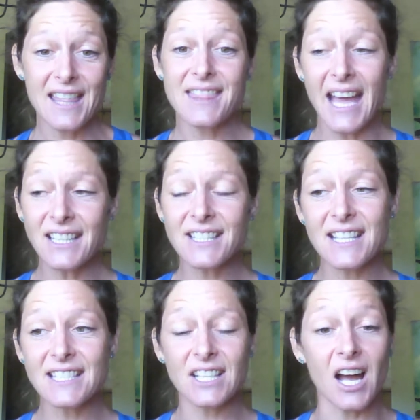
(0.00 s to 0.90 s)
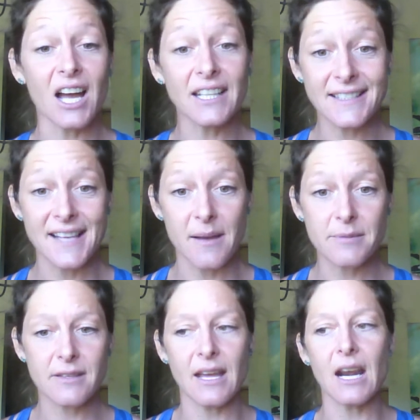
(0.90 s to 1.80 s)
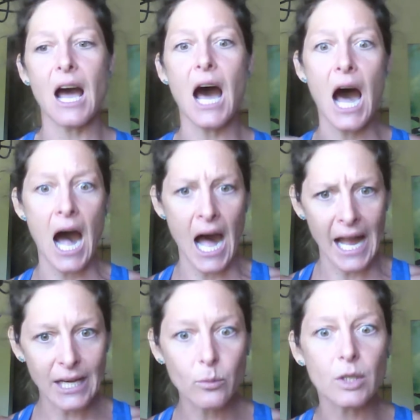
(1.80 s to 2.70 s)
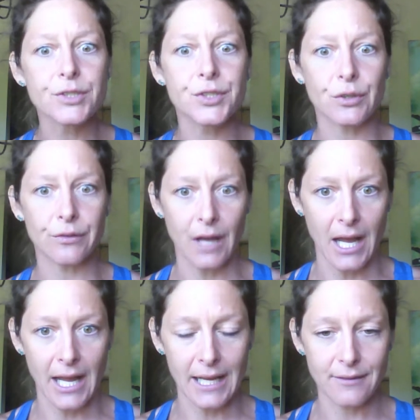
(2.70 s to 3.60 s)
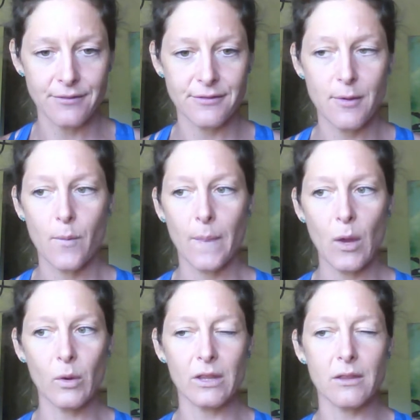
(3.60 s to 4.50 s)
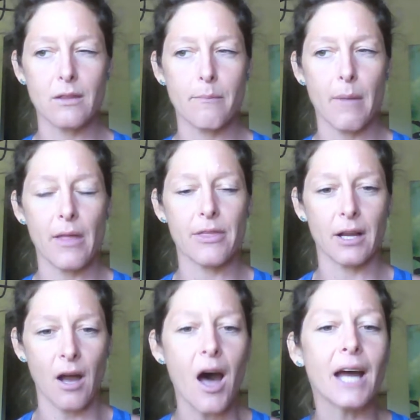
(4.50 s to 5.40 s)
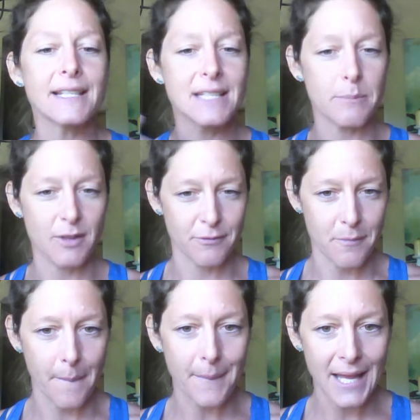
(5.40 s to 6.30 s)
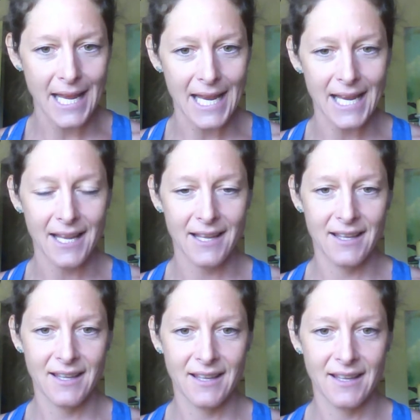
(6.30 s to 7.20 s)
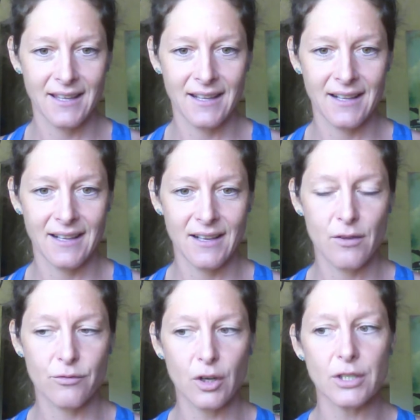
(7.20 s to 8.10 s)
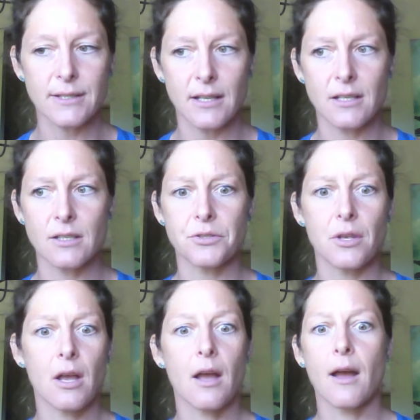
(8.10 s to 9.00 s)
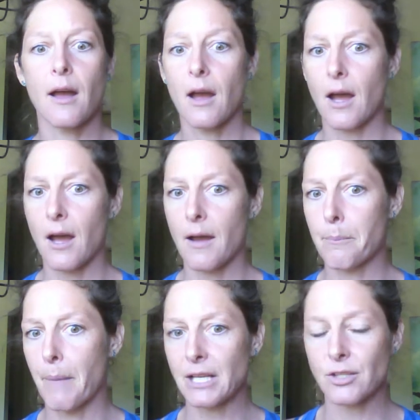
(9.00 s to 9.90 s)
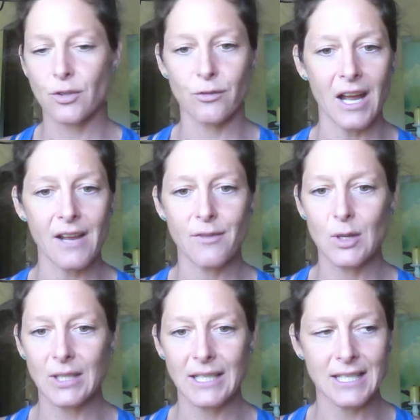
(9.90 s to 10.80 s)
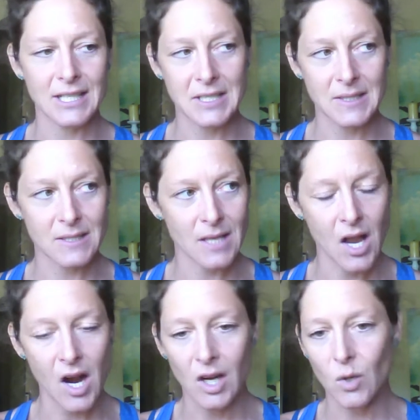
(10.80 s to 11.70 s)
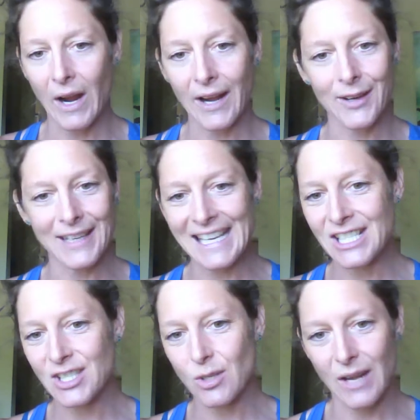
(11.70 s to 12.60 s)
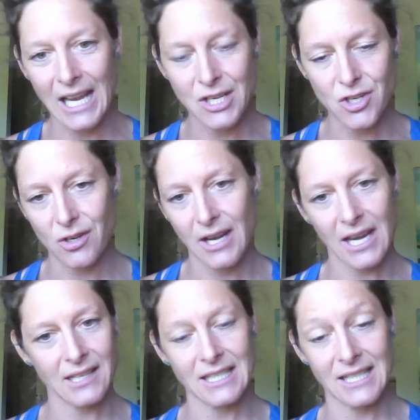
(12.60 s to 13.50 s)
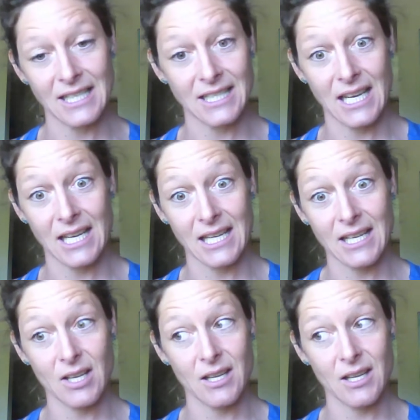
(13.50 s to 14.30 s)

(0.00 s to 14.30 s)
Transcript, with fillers: That's this concept that I will survive with the concept of me, versus my survival is hardwired into nature and existing.